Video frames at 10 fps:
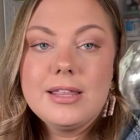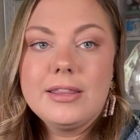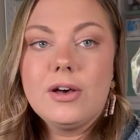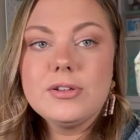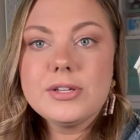
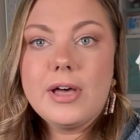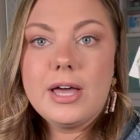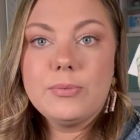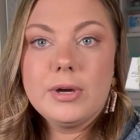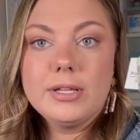They also
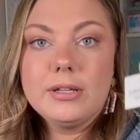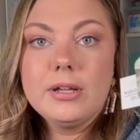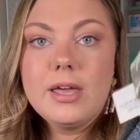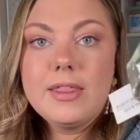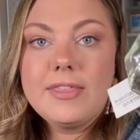had
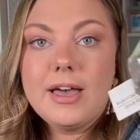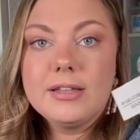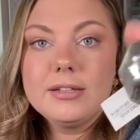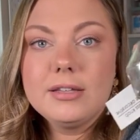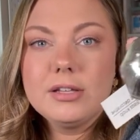one
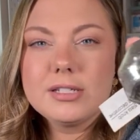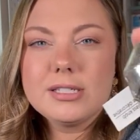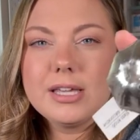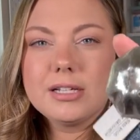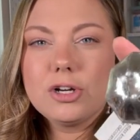that
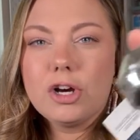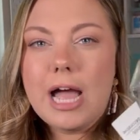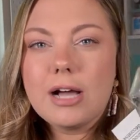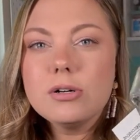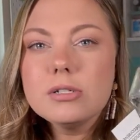looked like
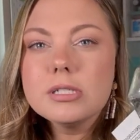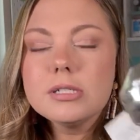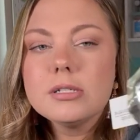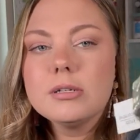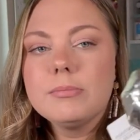crackled
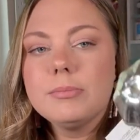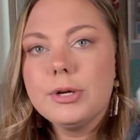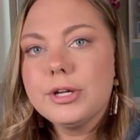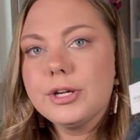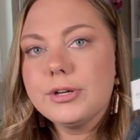
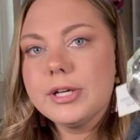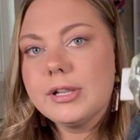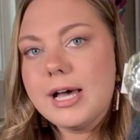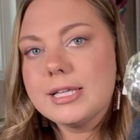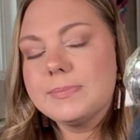mercury
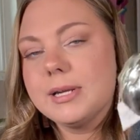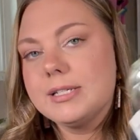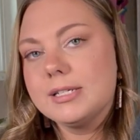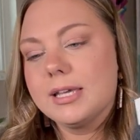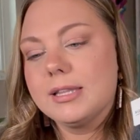glass, but I
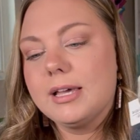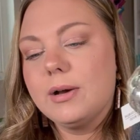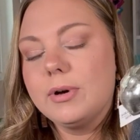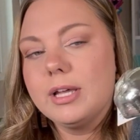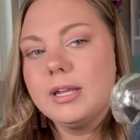didn't get
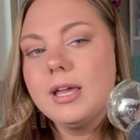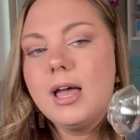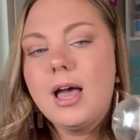that one.